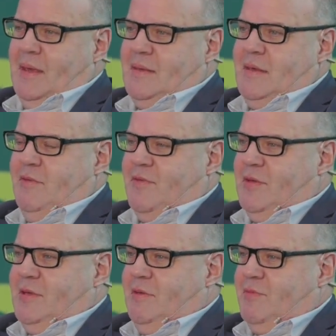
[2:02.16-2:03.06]

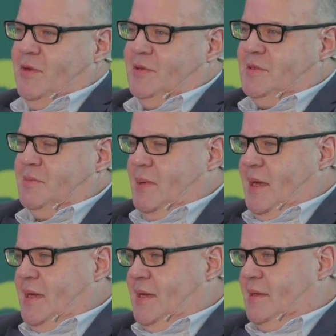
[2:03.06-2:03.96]
You've got to
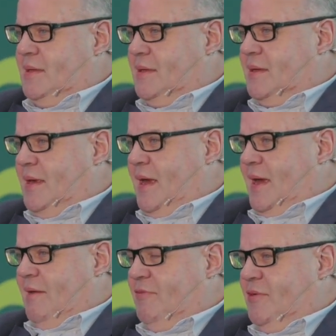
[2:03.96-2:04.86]
be
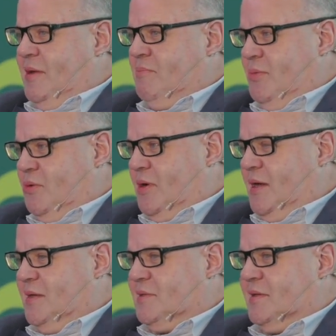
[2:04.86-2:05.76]
careful in
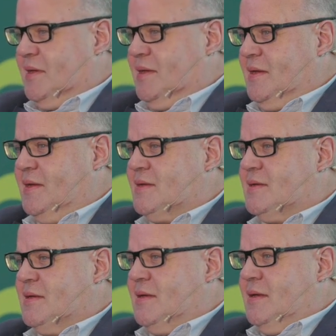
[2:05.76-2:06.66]
broadcasting
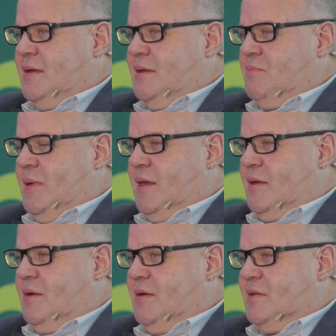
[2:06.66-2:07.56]

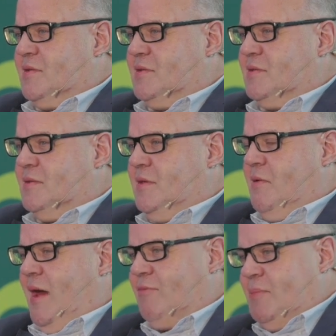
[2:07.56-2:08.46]
because
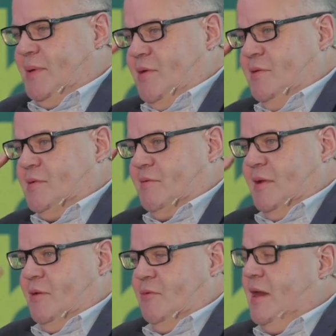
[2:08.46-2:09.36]
you have a producer
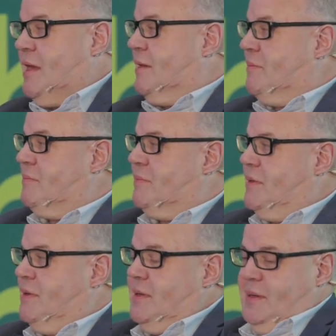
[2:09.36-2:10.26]
in your ear.
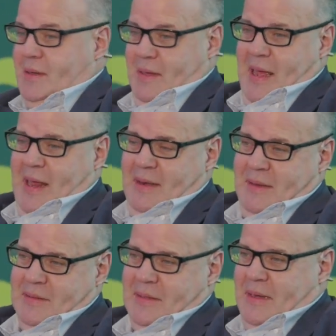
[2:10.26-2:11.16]

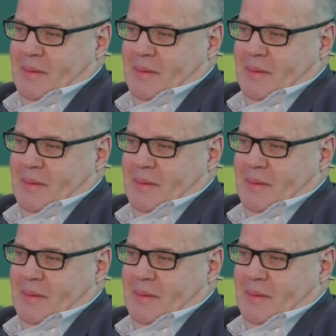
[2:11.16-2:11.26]
And